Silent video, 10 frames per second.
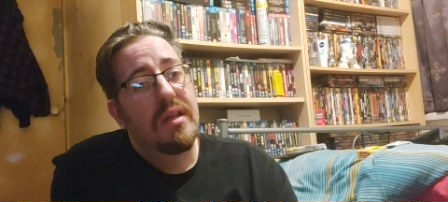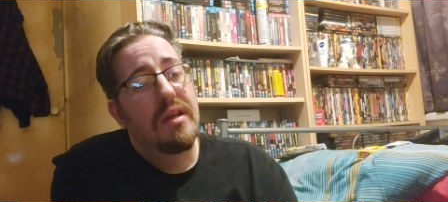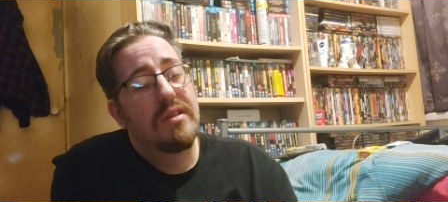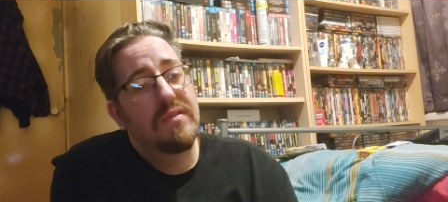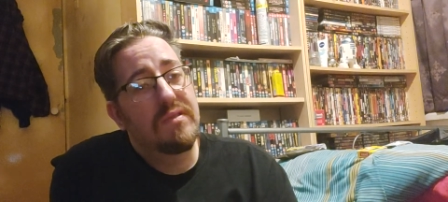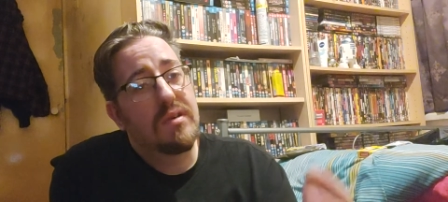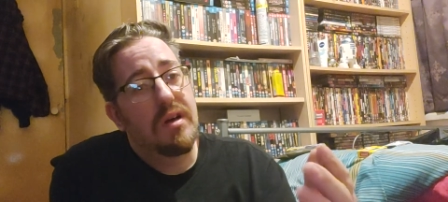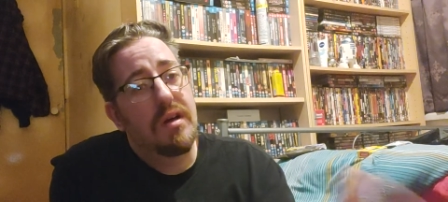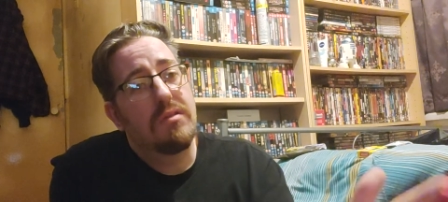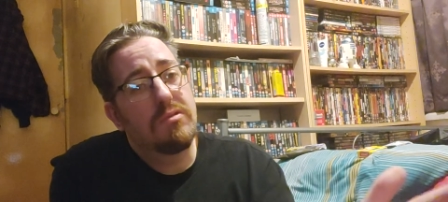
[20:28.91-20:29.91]
and you've got
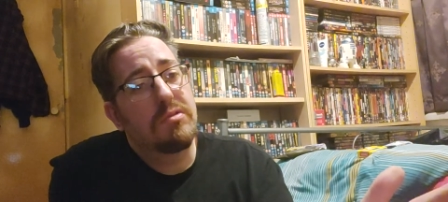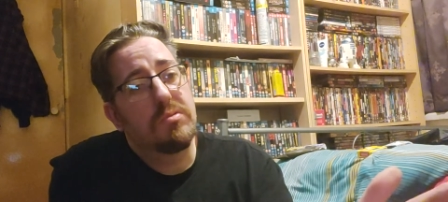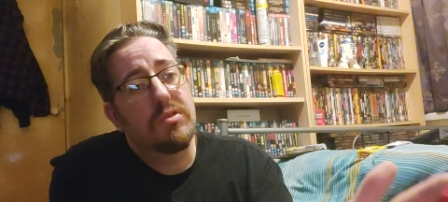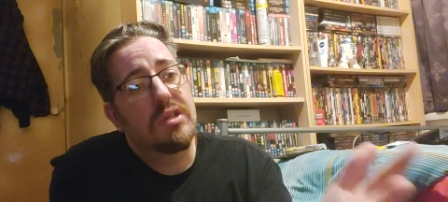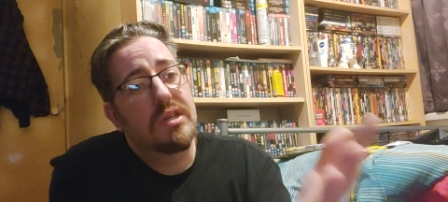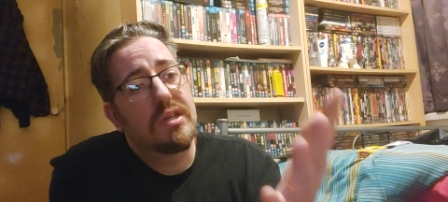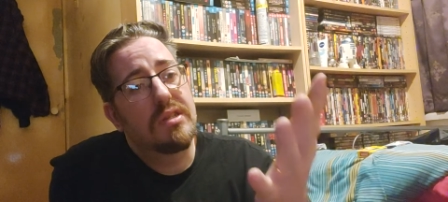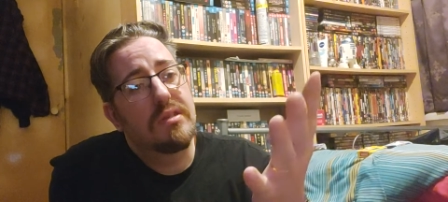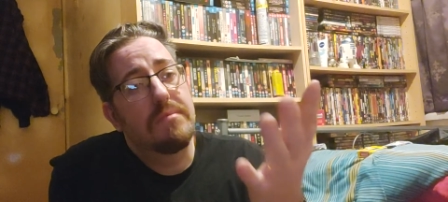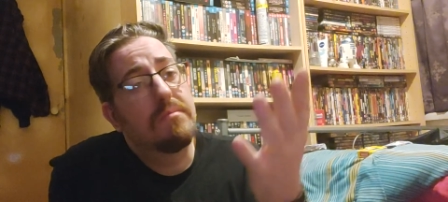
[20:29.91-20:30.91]
Arnold Schwarzenegger
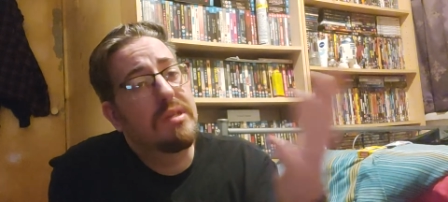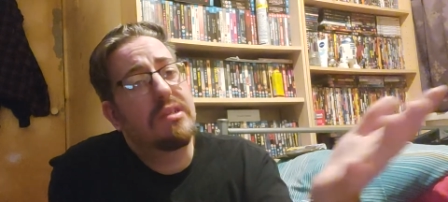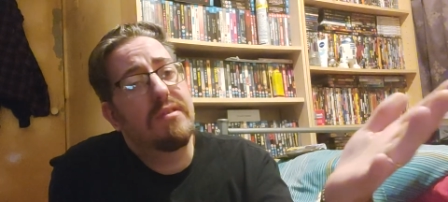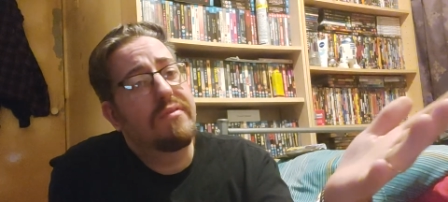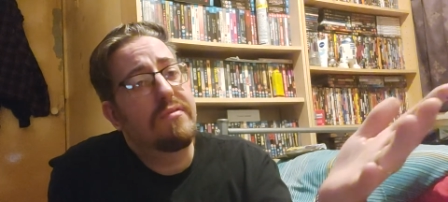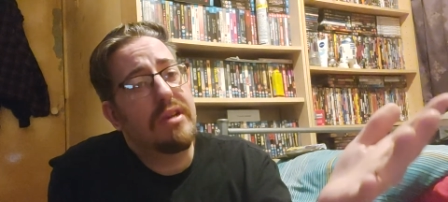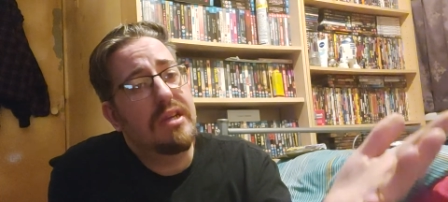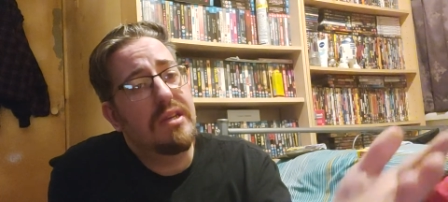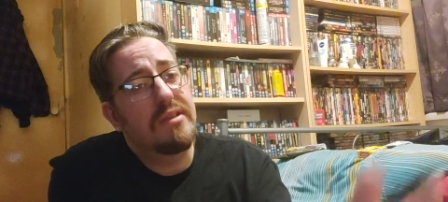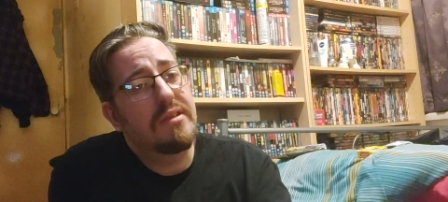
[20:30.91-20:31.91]
as Mr.
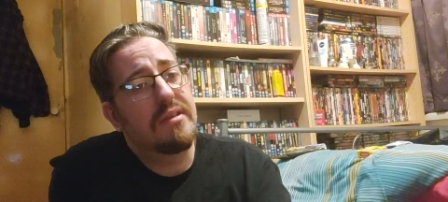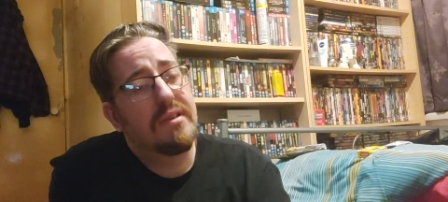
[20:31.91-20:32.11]
Freeze